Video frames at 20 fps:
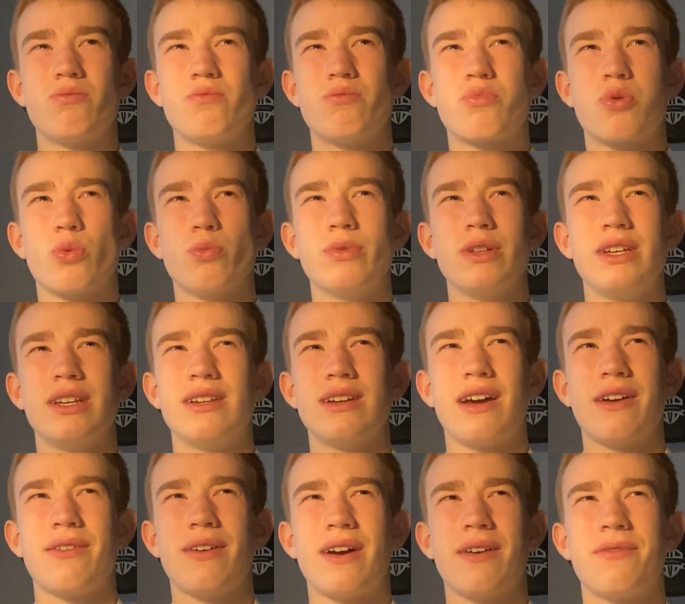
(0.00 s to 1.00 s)
Probably,
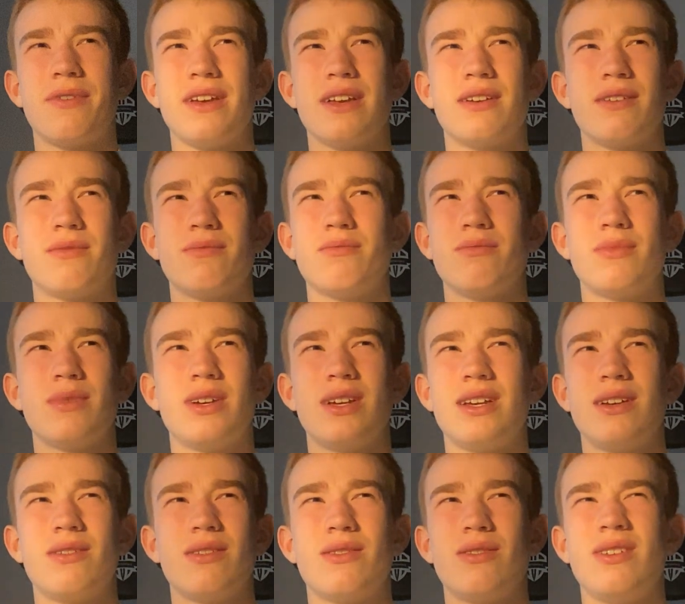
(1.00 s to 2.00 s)
I think
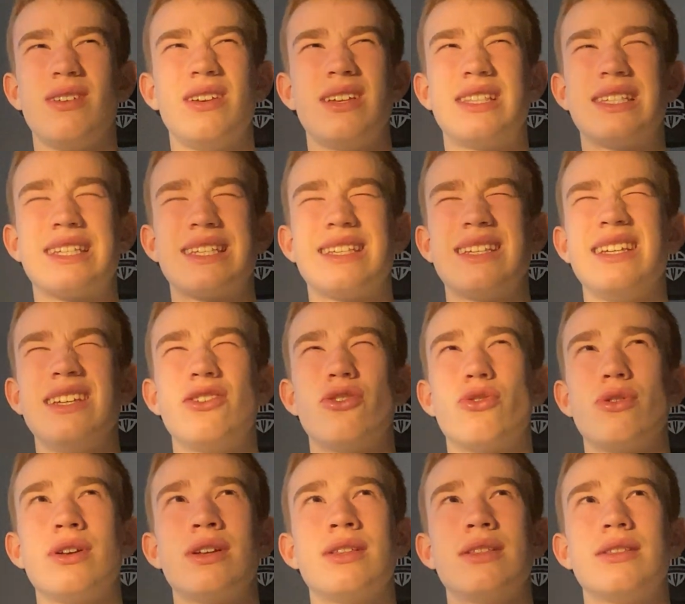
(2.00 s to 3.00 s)
it's
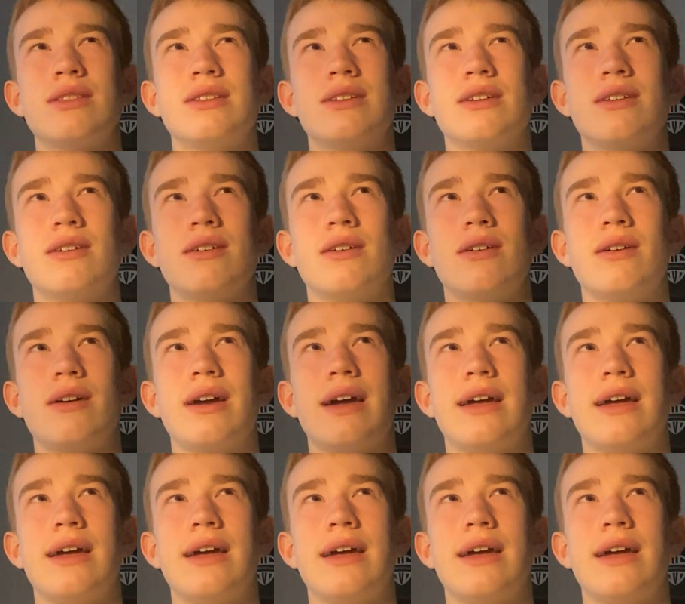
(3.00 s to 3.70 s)
here in the